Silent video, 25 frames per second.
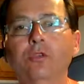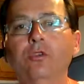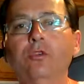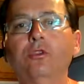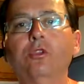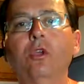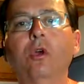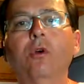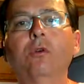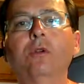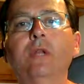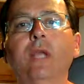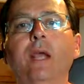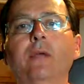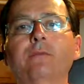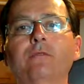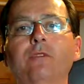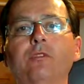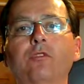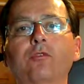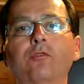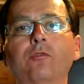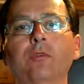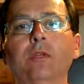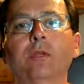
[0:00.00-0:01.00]
You don't have to
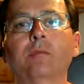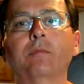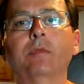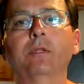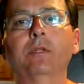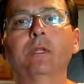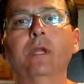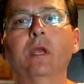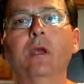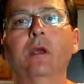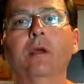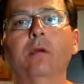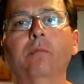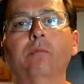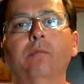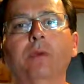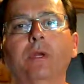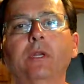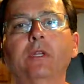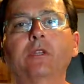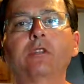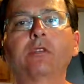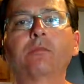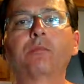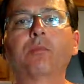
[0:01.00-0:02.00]
scream and yell,
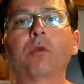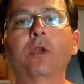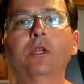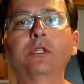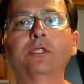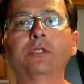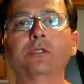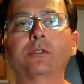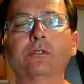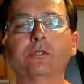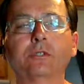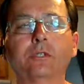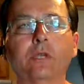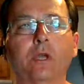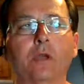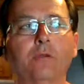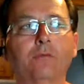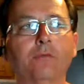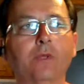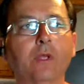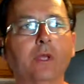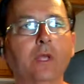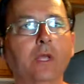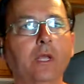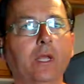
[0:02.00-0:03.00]
but express
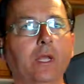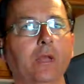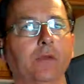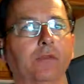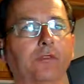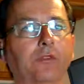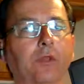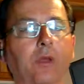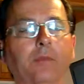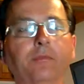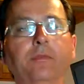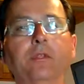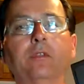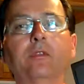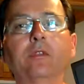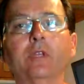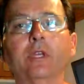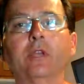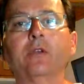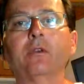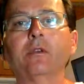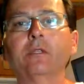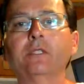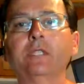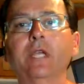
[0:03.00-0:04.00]
yourself. If something's
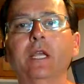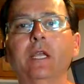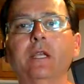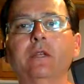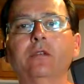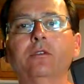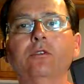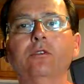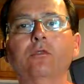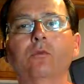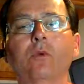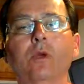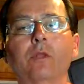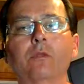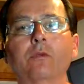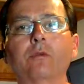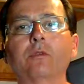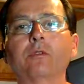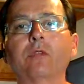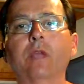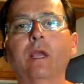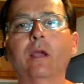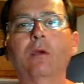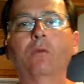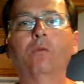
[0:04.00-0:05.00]
irritating you, whether
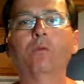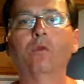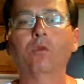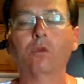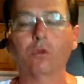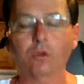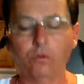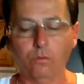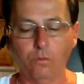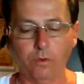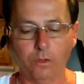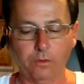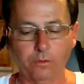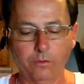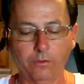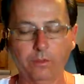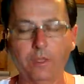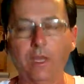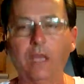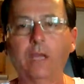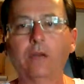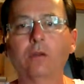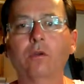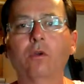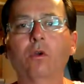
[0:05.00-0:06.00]
it's at work, whether it's
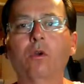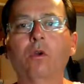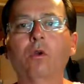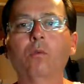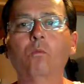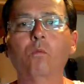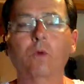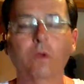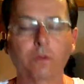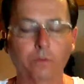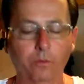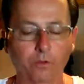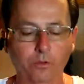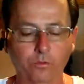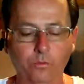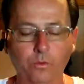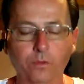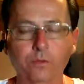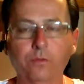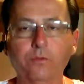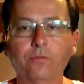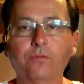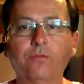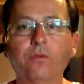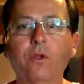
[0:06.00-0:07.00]
at home, whether it's
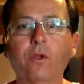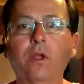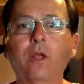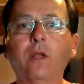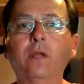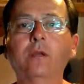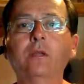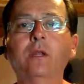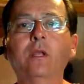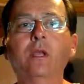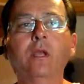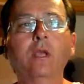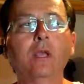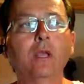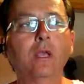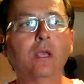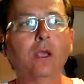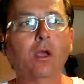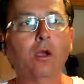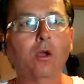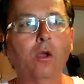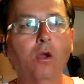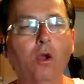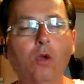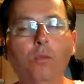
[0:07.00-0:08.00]
with a friend,
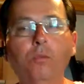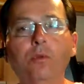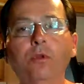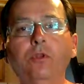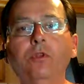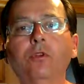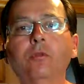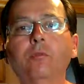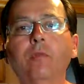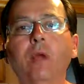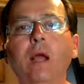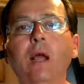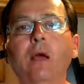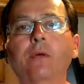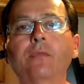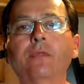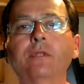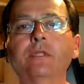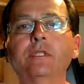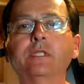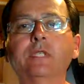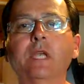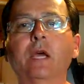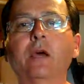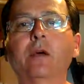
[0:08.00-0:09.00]
open your mouth
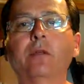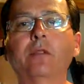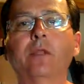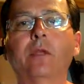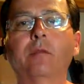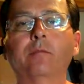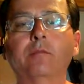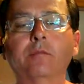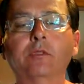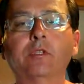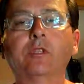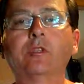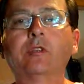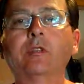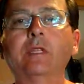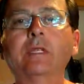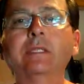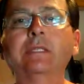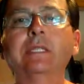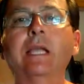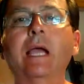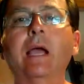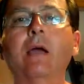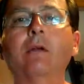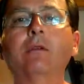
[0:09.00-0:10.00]
and tell them.
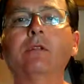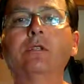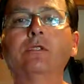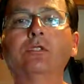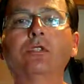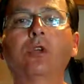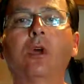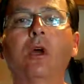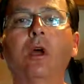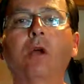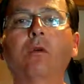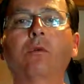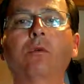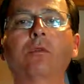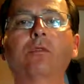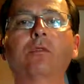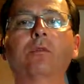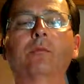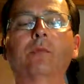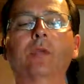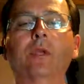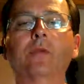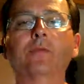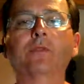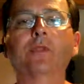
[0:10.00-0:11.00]
Sit down and talk with
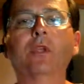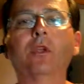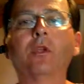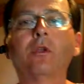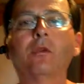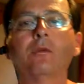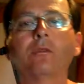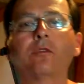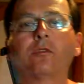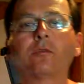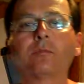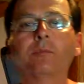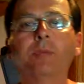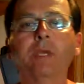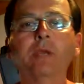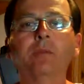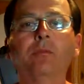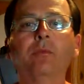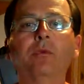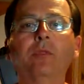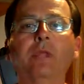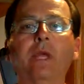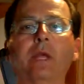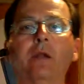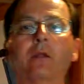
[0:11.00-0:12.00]
them. If there's
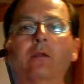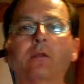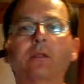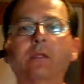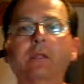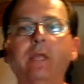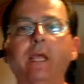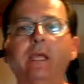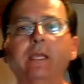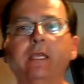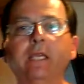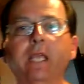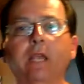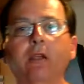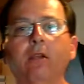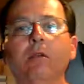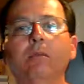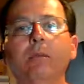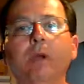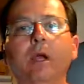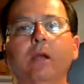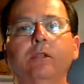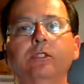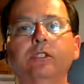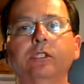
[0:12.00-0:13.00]
people that care
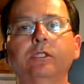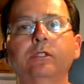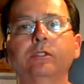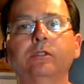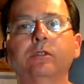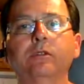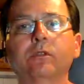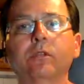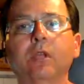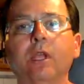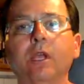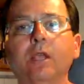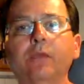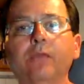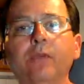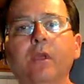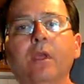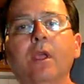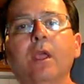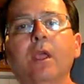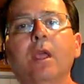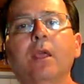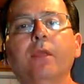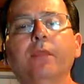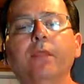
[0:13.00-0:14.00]
about you in your life,
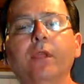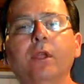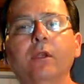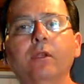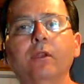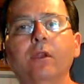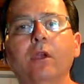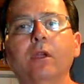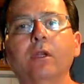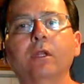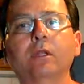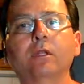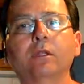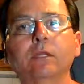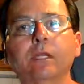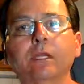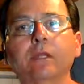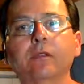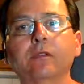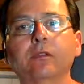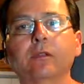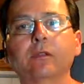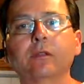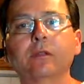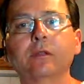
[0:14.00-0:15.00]
they're going to
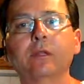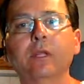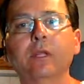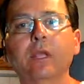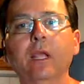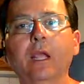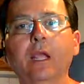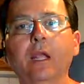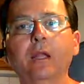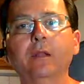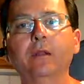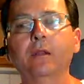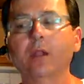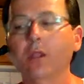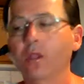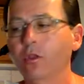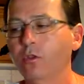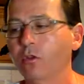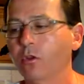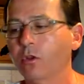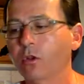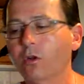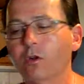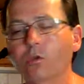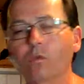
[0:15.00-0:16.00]
listen, and
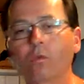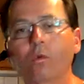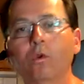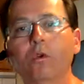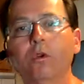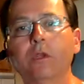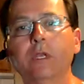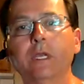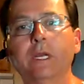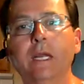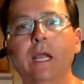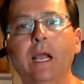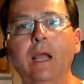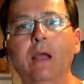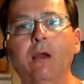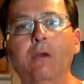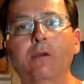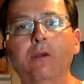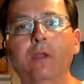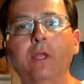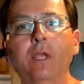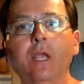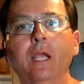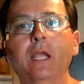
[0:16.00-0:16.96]
you're going to work it out.